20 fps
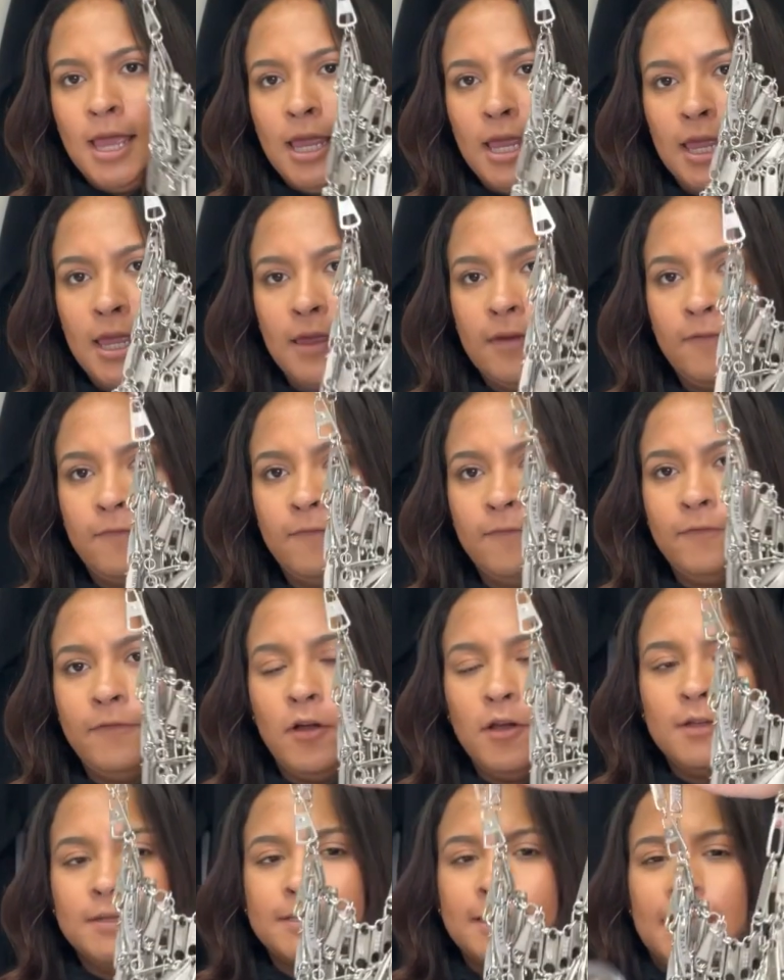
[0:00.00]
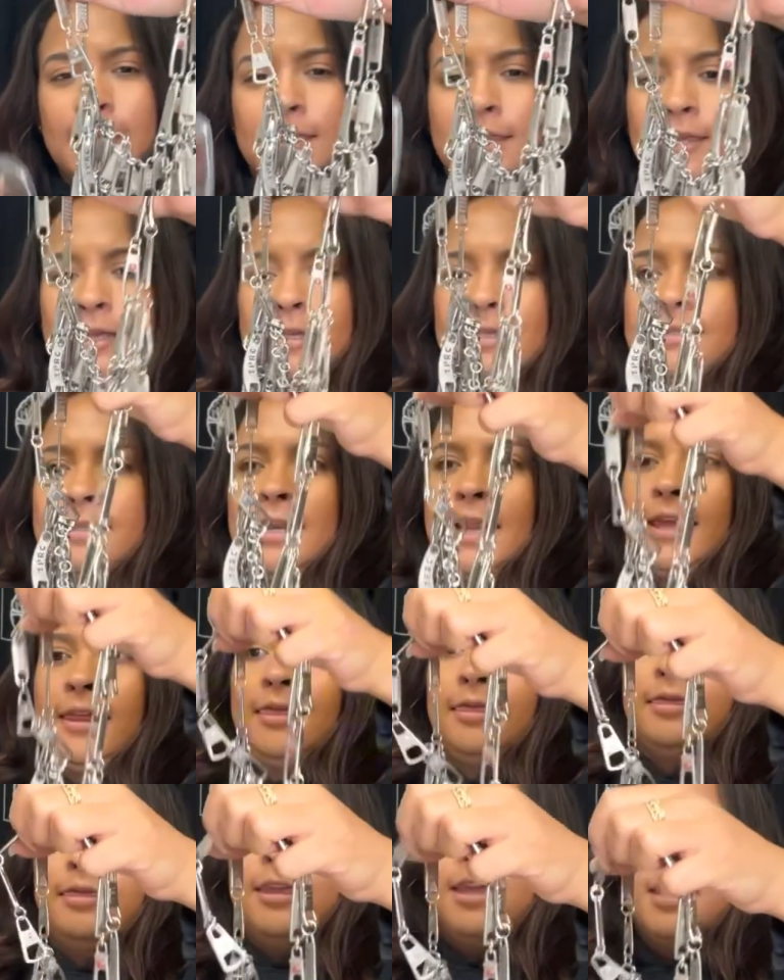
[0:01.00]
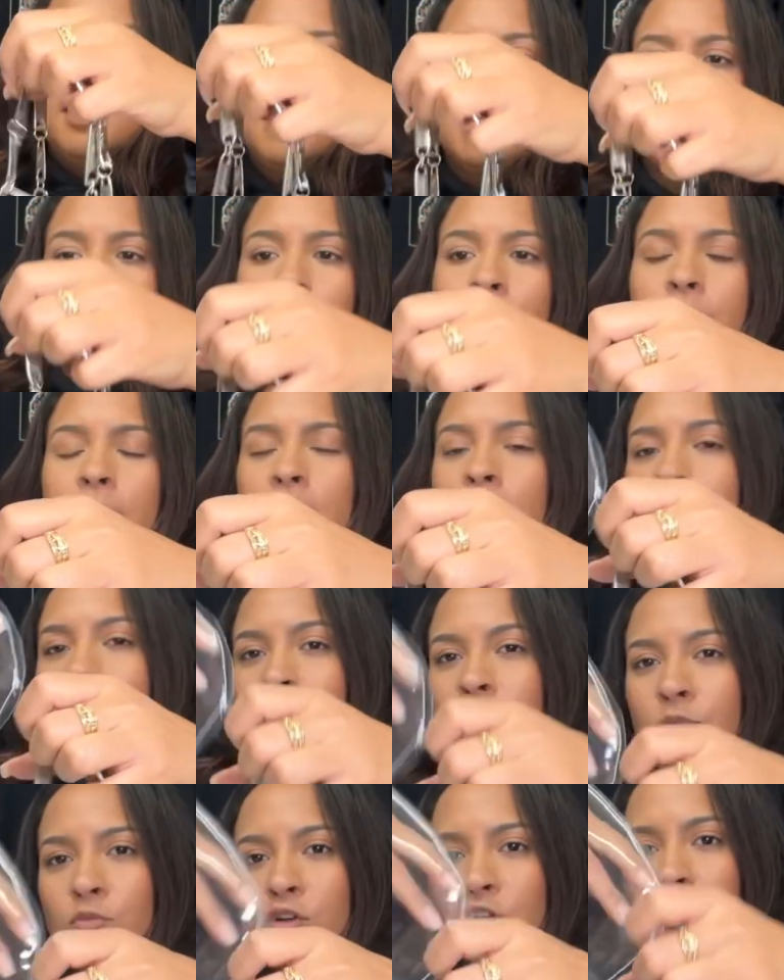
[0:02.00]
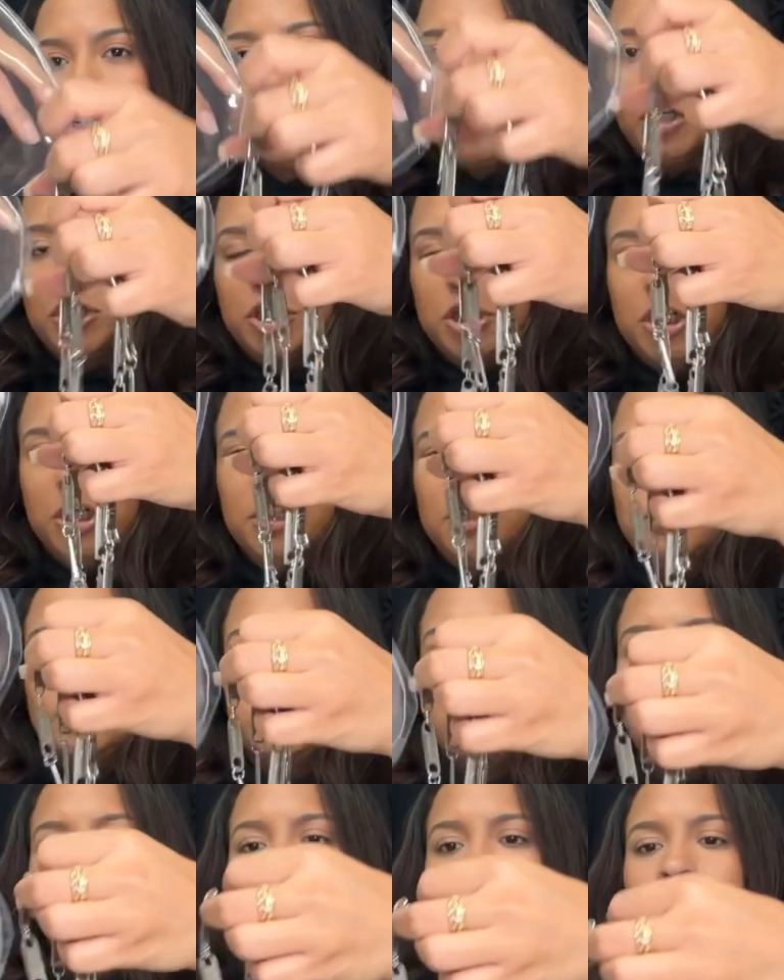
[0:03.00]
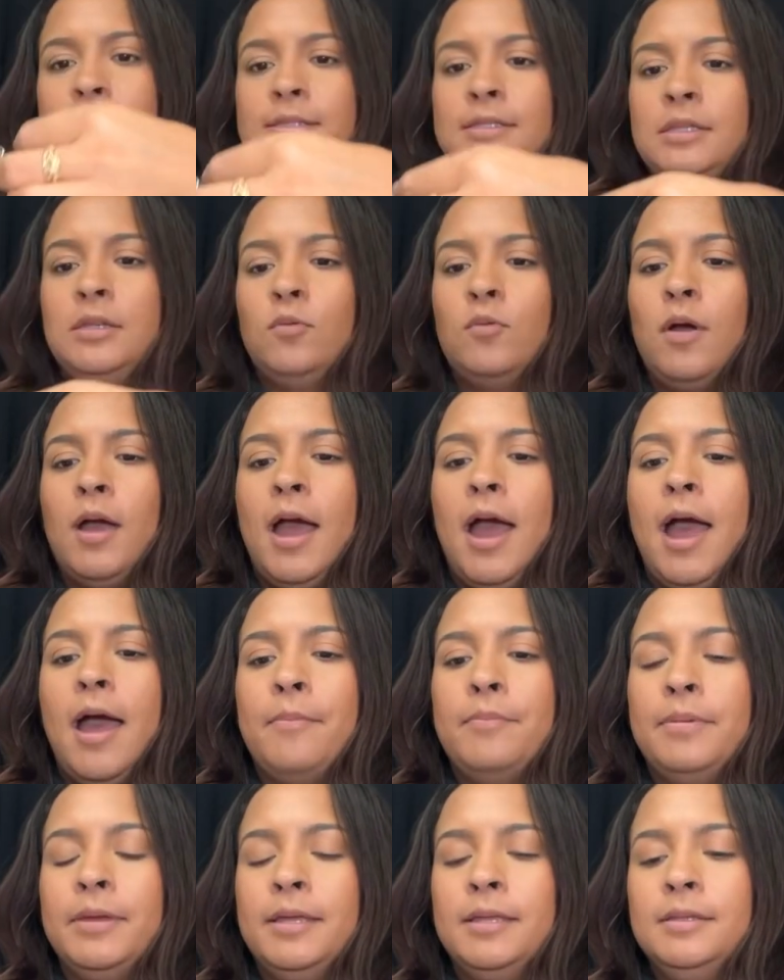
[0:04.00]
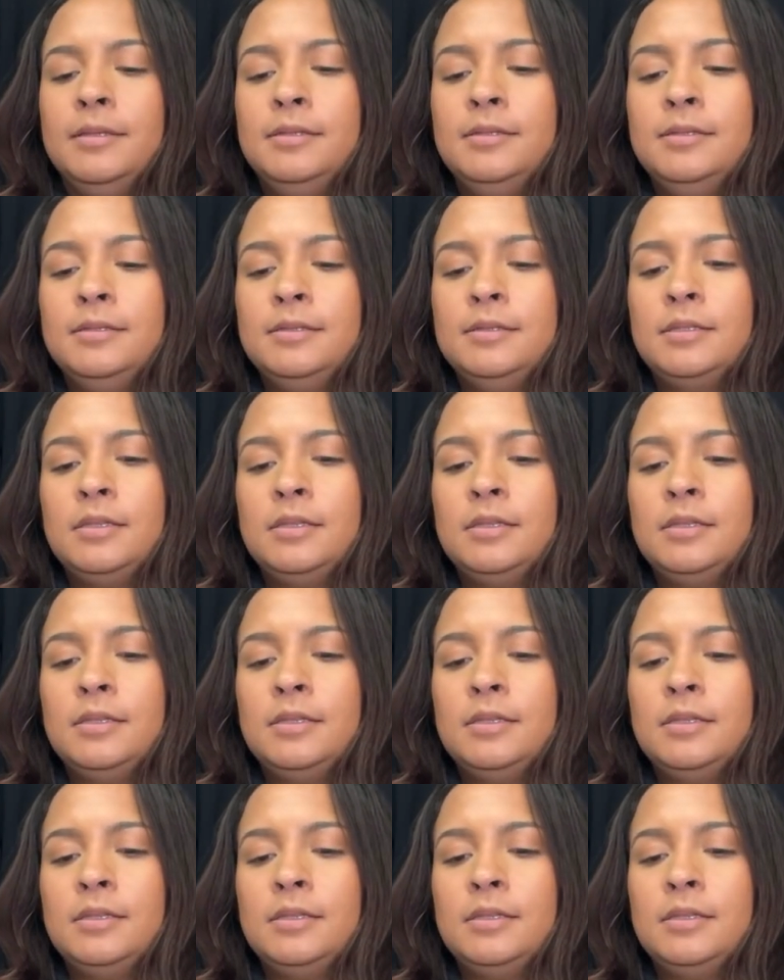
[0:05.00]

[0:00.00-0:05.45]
it falls like this, and I think it could be a little more structured. So I'm gonna see what happens.